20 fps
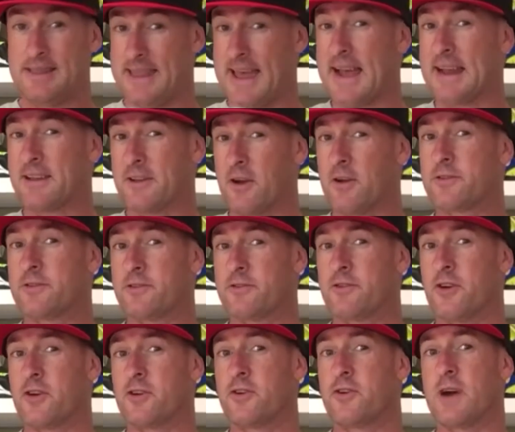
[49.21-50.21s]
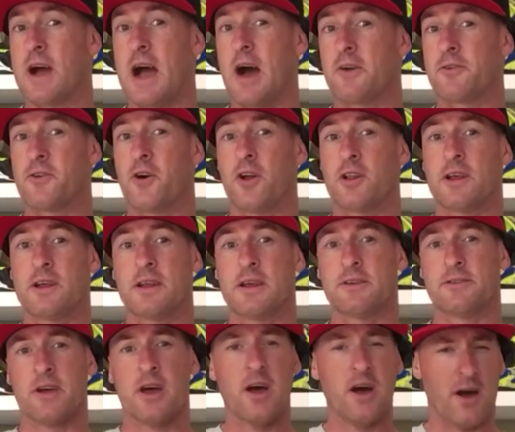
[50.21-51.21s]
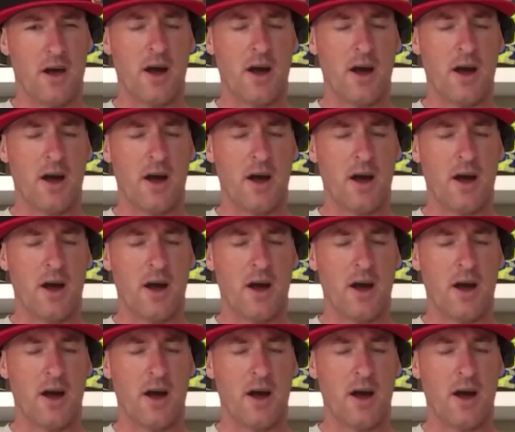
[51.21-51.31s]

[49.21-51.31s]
That goes to show you how gnarly it is.